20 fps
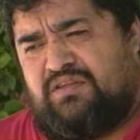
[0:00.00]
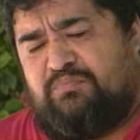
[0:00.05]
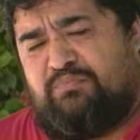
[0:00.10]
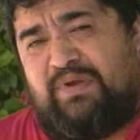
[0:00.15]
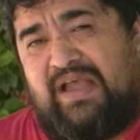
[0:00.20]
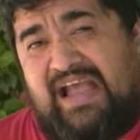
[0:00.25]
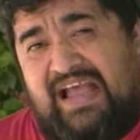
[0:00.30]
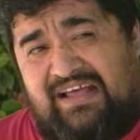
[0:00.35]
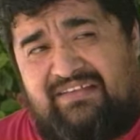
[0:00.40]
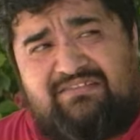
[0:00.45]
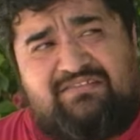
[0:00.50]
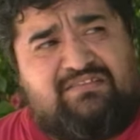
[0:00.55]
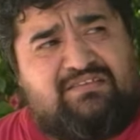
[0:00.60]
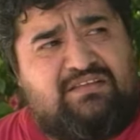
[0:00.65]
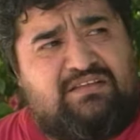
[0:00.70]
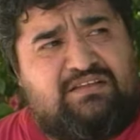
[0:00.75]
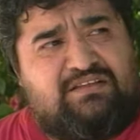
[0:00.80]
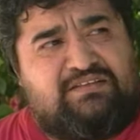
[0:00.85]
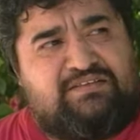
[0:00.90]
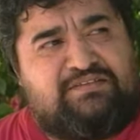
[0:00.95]
path
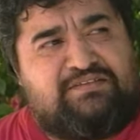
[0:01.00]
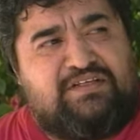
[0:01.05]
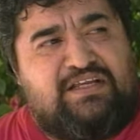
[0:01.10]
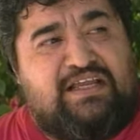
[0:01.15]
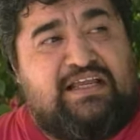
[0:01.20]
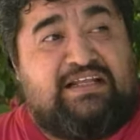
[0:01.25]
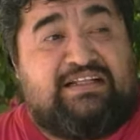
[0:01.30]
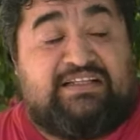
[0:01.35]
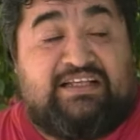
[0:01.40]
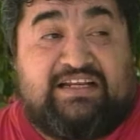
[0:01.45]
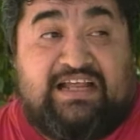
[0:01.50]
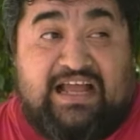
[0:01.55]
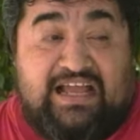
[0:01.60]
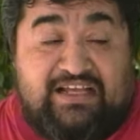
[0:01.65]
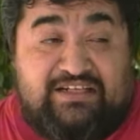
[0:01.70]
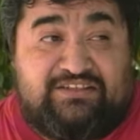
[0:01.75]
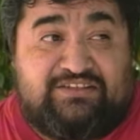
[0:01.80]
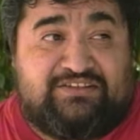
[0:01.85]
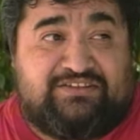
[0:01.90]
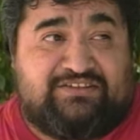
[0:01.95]
that I
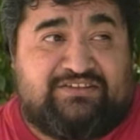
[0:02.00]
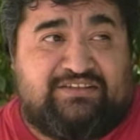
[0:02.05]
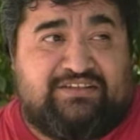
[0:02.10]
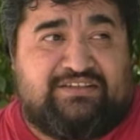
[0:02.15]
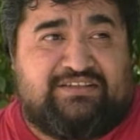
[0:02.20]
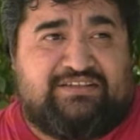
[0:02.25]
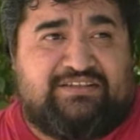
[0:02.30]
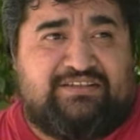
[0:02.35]
understood,